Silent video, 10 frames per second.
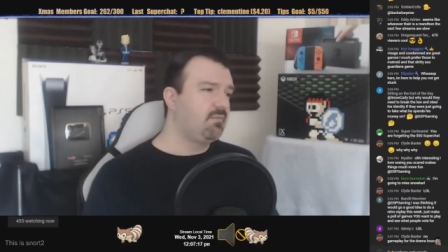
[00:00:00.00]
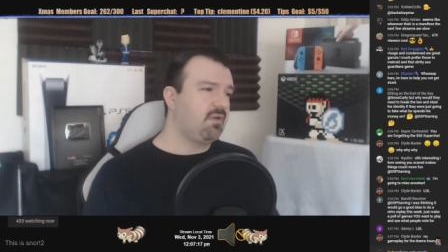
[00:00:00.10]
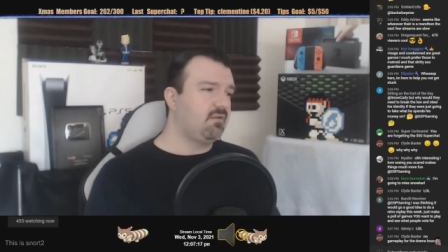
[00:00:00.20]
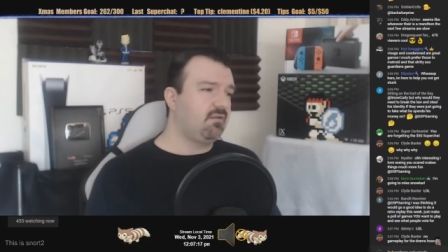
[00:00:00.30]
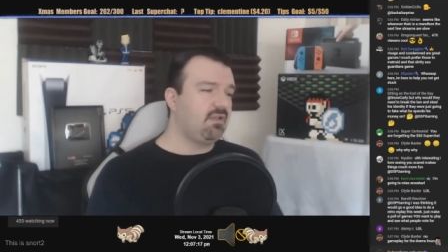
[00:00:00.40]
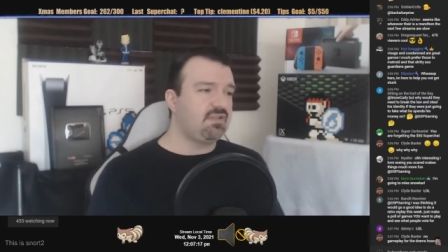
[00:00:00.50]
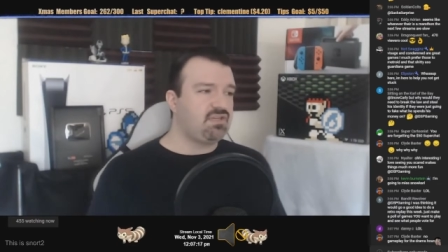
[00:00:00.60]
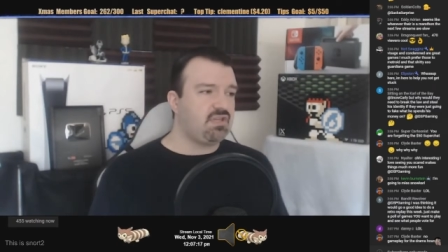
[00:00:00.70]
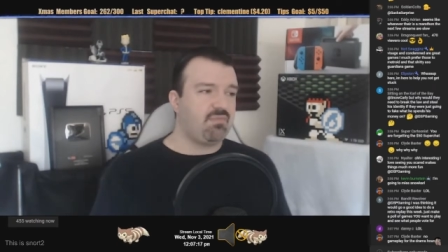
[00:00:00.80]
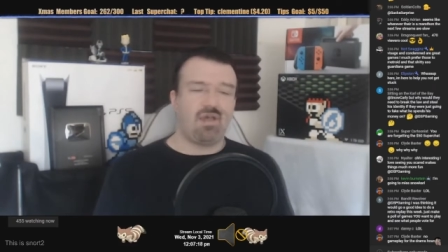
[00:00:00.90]
I'm not going to let
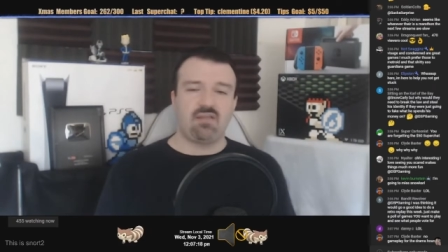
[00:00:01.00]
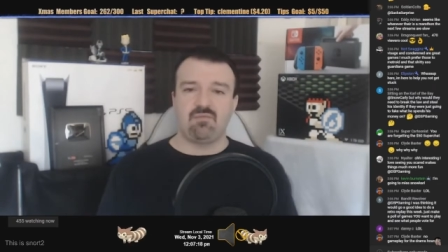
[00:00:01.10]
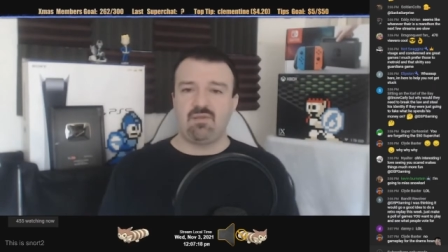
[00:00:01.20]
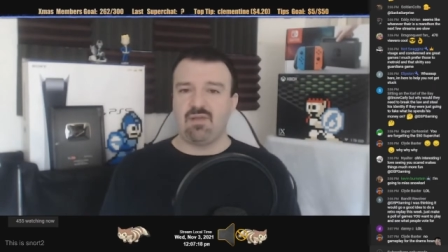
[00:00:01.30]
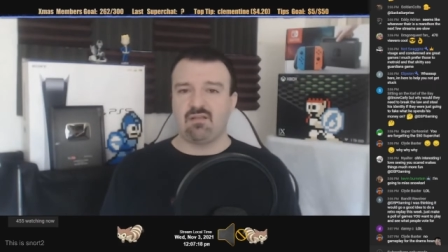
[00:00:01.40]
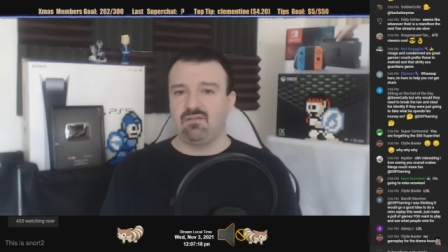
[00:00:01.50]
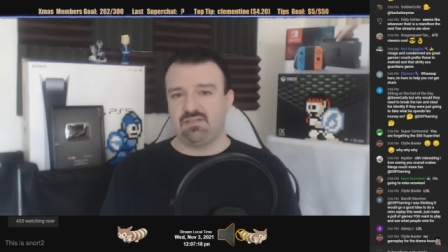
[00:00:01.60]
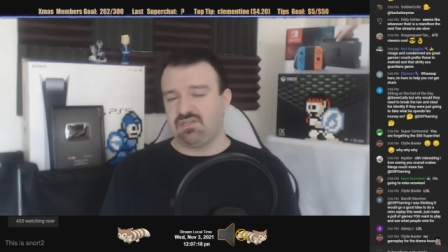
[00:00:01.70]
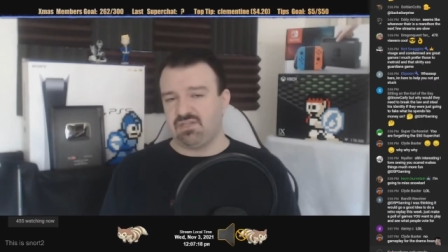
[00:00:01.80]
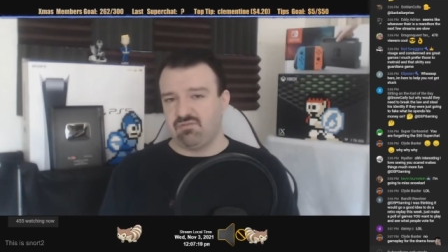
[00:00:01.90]
this shit bother me. I'm not going to
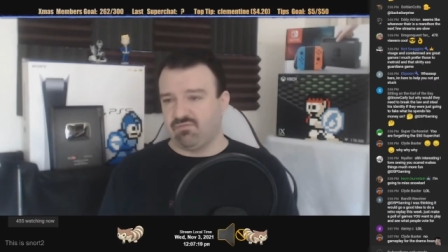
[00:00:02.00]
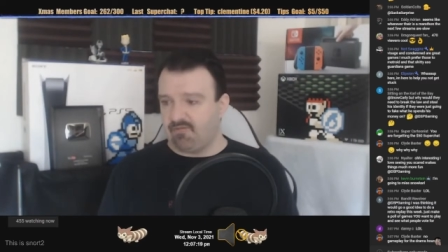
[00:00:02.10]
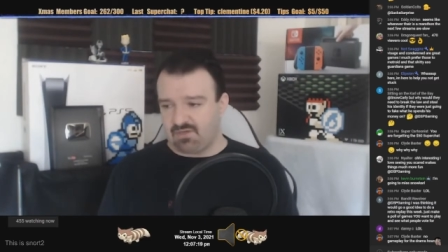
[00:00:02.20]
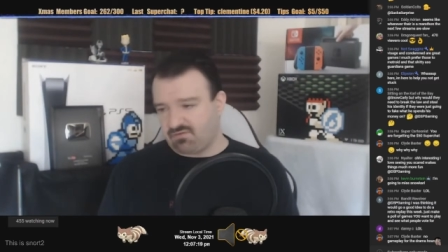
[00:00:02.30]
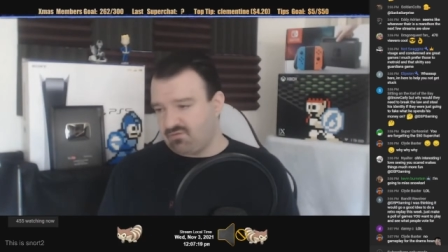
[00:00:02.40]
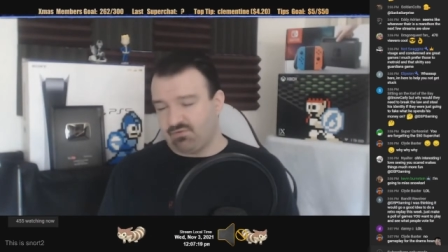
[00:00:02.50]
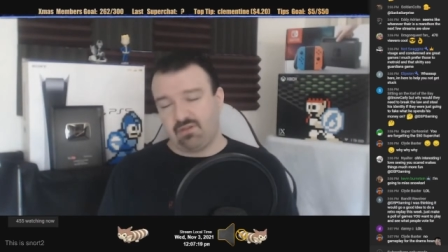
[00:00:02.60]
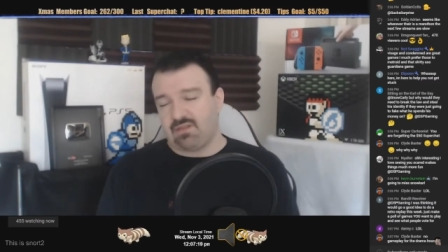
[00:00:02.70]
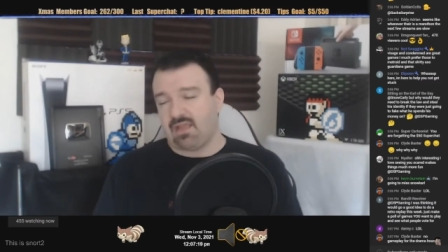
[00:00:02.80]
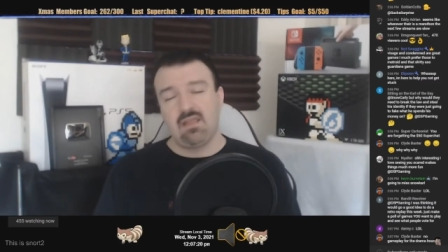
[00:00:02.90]
let this shit derail my streams
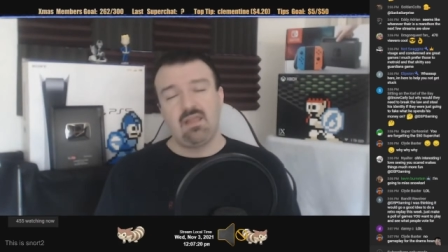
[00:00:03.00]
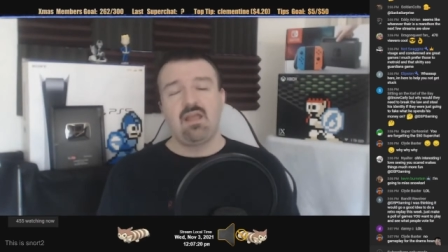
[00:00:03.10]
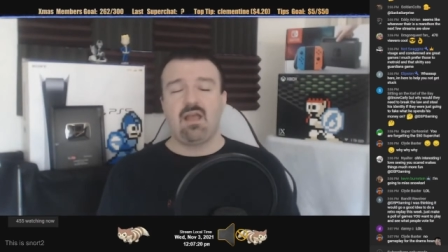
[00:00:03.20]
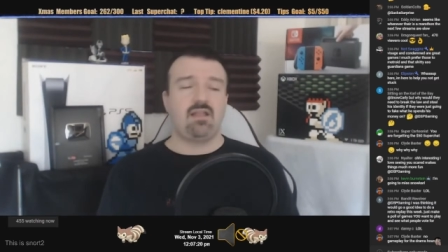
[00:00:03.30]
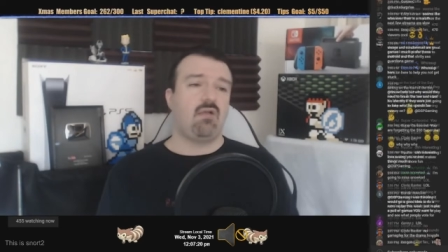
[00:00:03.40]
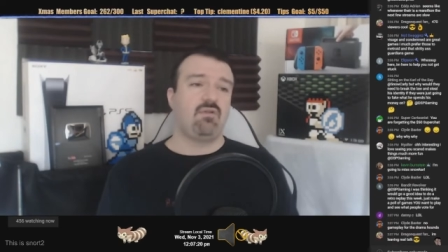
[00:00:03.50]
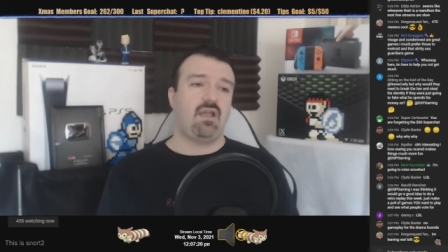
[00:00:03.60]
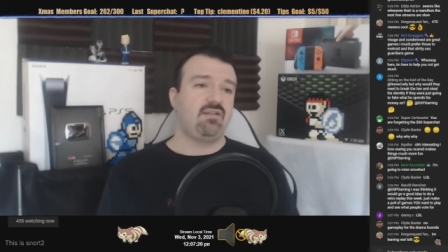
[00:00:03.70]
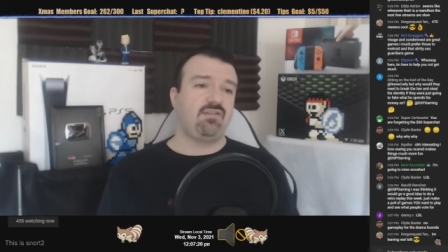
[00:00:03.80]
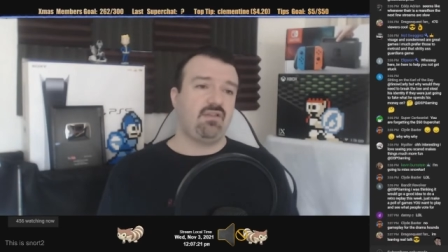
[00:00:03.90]
all day. I got
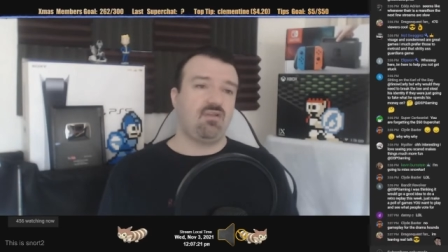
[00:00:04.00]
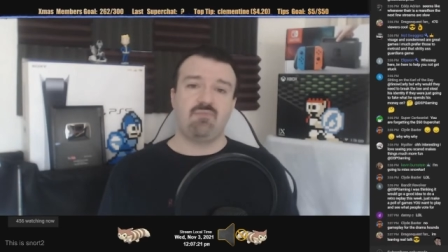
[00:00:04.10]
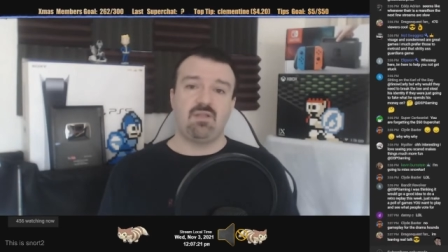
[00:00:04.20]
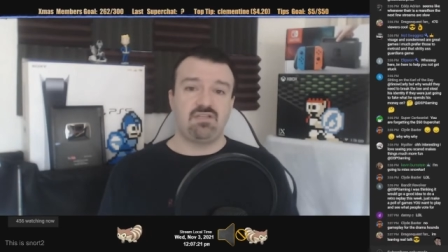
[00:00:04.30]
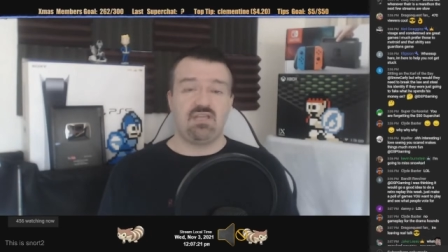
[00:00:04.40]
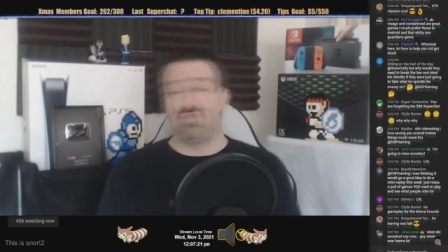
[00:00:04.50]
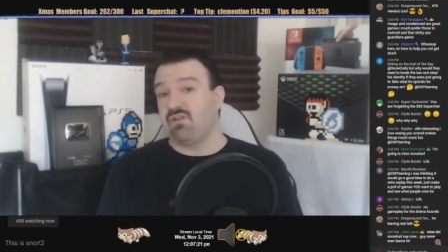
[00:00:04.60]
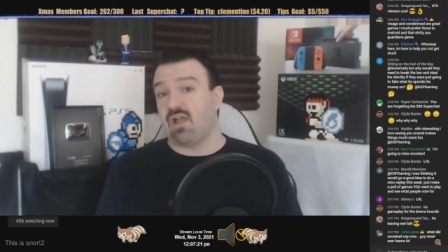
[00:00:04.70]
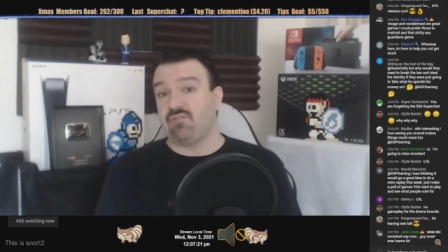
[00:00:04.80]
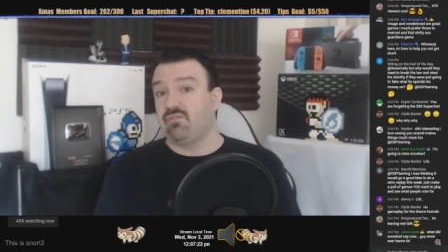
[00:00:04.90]
what I had to say off my chest.
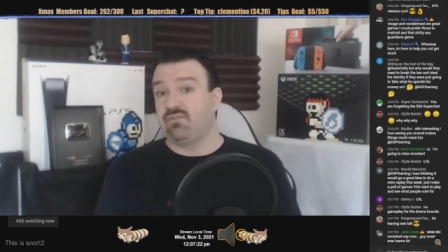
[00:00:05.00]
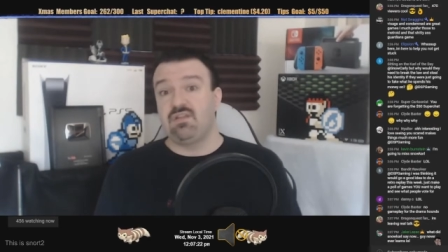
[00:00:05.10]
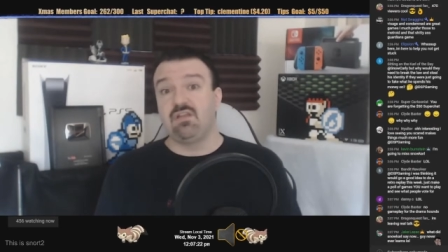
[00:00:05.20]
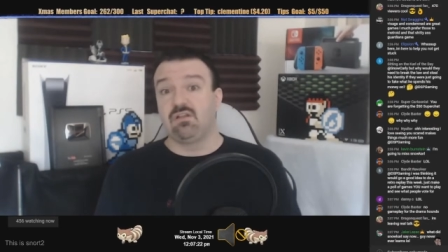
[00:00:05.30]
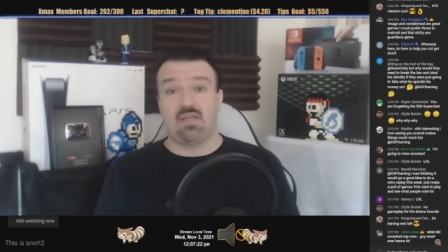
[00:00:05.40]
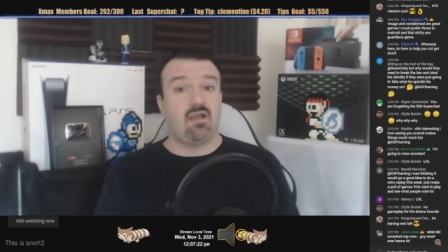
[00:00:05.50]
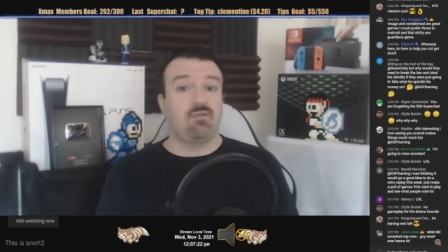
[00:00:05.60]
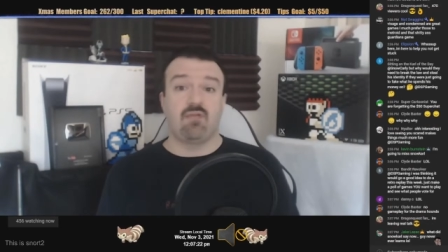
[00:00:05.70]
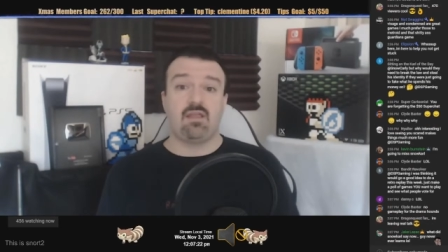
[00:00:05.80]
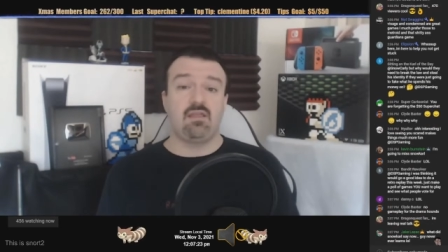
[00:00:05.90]
You guys know the deal
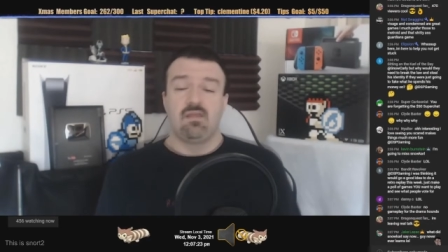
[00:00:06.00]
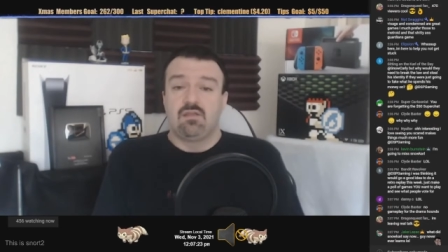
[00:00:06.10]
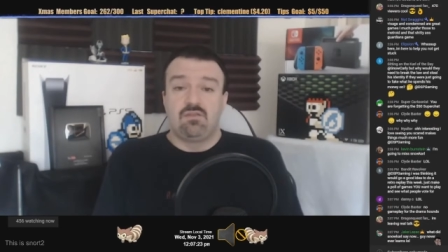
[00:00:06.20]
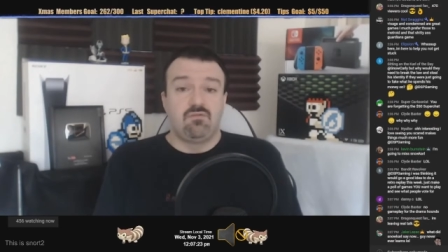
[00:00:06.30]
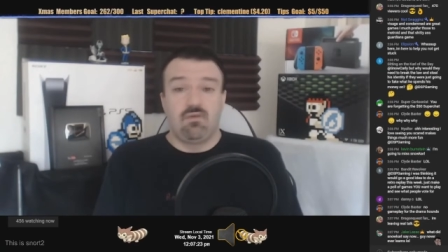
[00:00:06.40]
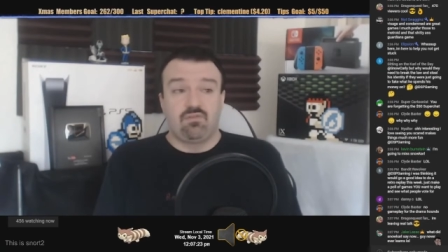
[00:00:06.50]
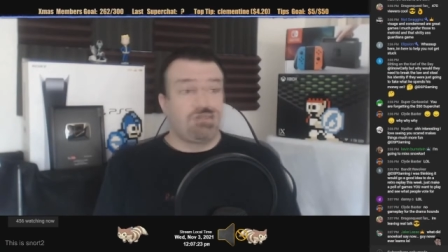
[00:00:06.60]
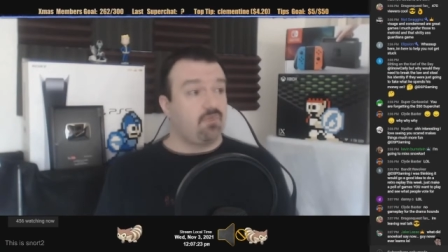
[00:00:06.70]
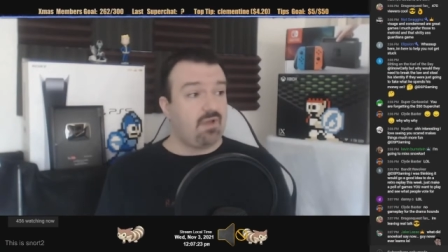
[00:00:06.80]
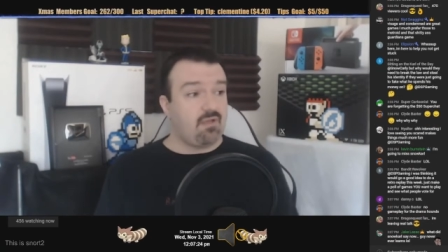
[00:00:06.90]
now, right? You know
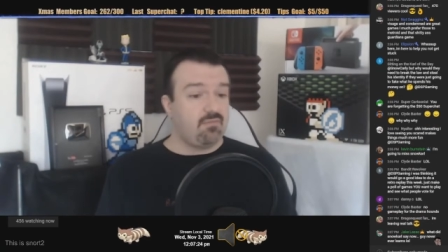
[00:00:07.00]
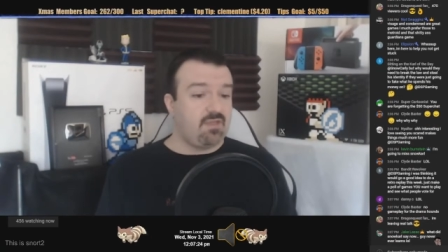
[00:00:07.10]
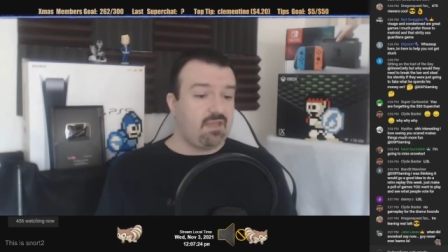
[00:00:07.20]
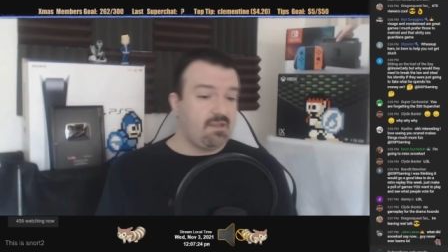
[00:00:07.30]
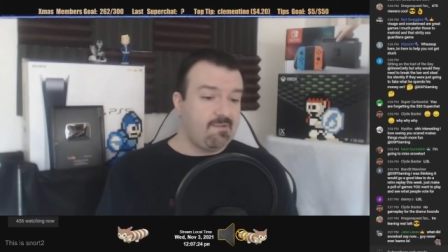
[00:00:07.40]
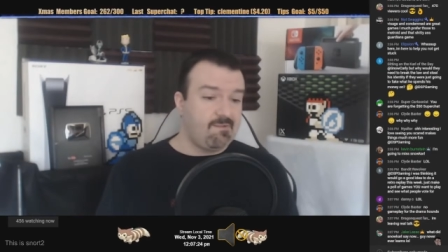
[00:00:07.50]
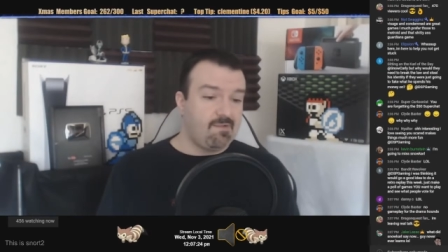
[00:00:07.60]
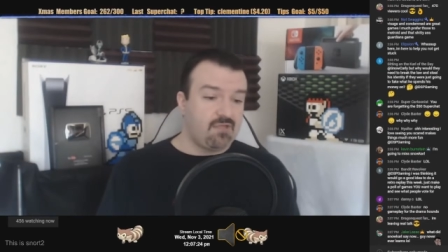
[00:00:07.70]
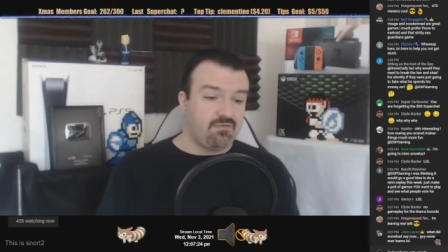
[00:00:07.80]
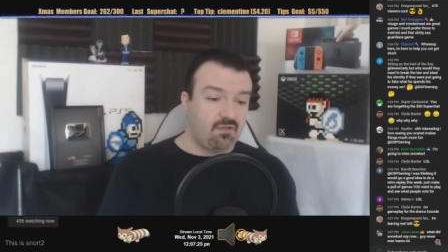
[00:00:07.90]
what's going on with me.
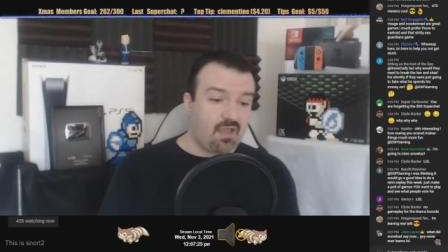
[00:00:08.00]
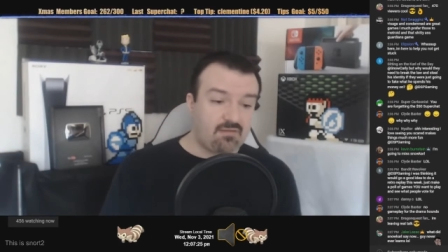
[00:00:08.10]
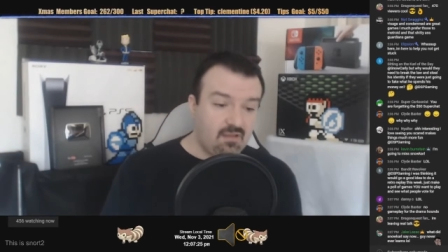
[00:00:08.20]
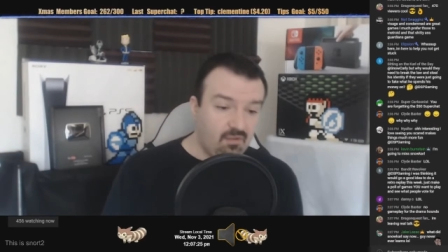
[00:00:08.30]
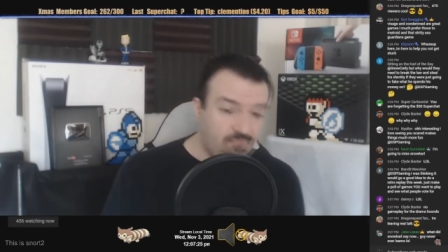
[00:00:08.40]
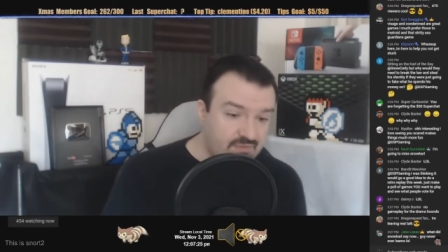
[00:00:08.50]
If you'd like to help,